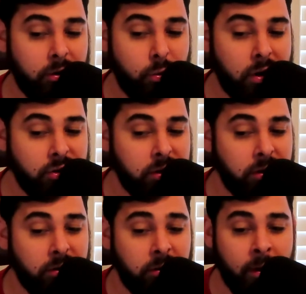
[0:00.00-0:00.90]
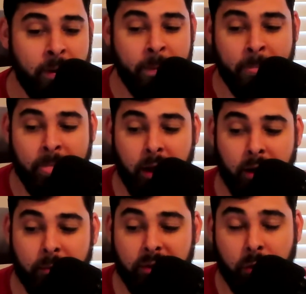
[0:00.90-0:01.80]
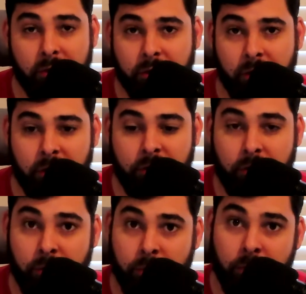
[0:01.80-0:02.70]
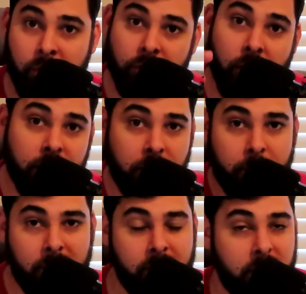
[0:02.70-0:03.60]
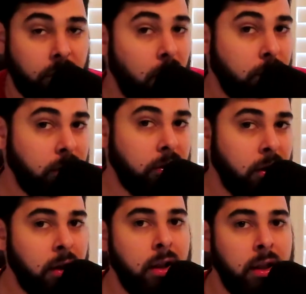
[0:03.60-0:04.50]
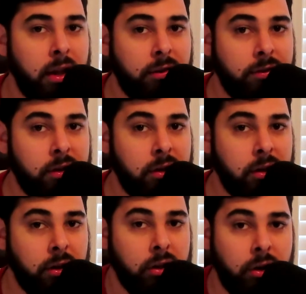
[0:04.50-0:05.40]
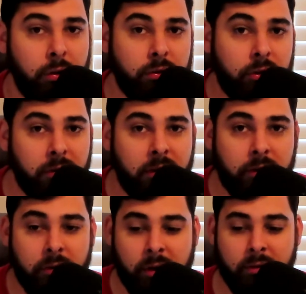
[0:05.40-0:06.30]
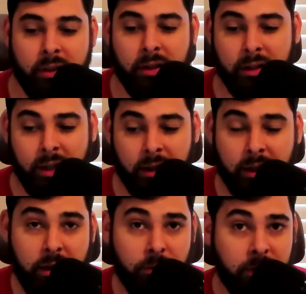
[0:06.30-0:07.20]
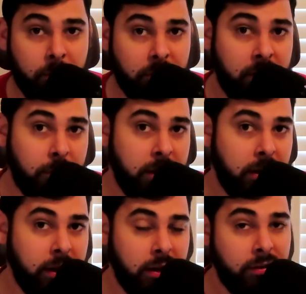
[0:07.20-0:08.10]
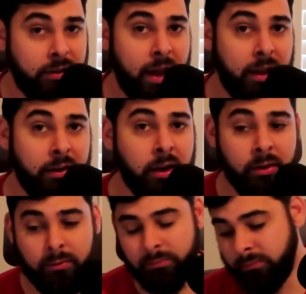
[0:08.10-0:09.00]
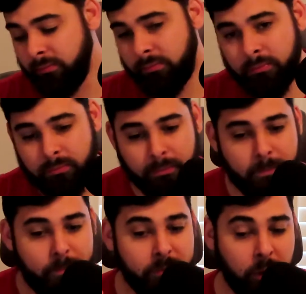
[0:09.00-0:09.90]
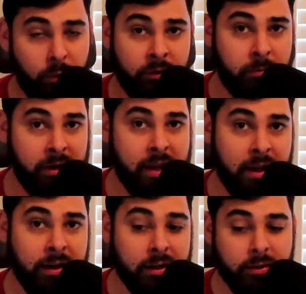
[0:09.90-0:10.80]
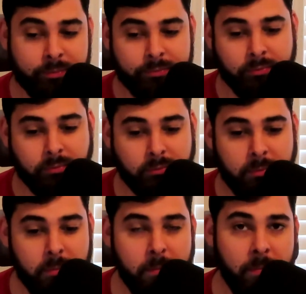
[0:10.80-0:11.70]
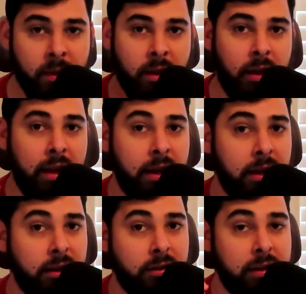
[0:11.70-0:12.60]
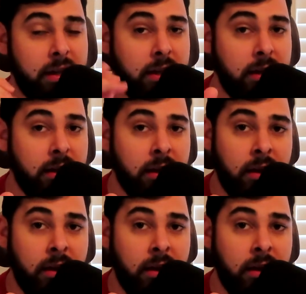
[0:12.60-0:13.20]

questions. It's always good to talk to the previous owner and see, service history and everything like that. Like, he was able to tell me, like, his dad was a mechanic, and he